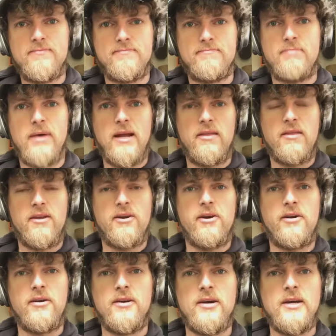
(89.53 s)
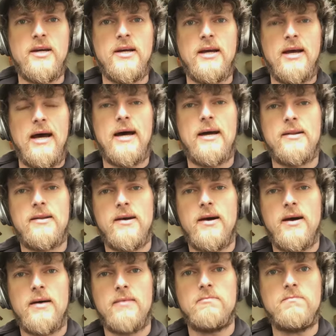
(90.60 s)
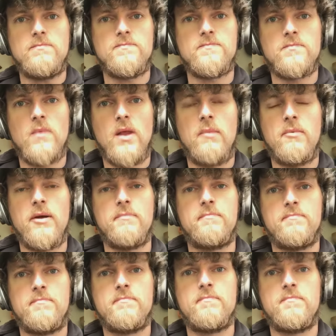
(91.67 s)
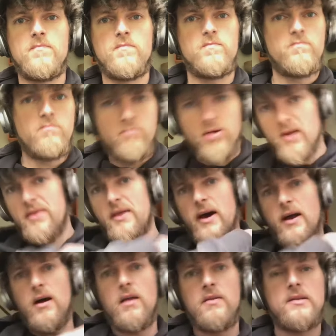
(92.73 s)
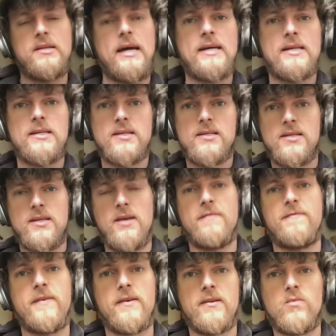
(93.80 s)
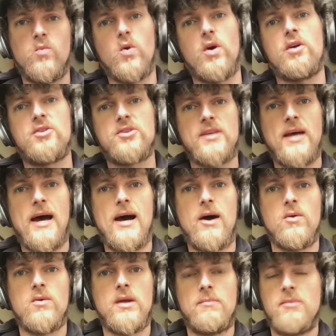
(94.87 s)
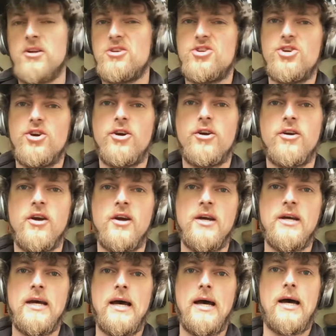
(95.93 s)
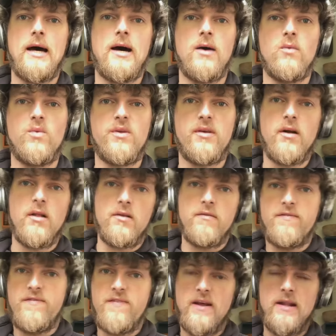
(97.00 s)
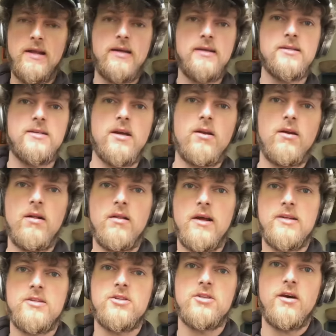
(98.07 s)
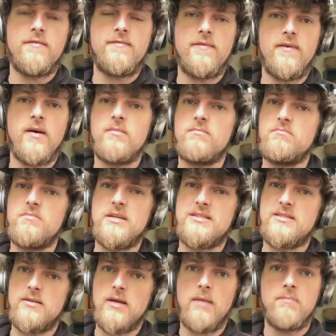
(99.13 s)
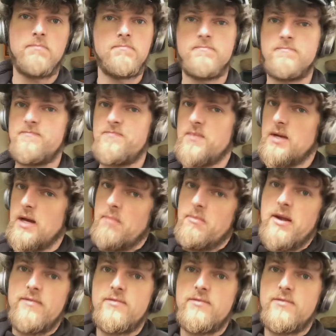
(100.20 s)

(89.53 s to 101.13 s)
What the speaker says: paint thinner, and I'm gonna put that on the desk, see if it works out. I'm not sure with all the fillings and all that stuff. I'm gonna have to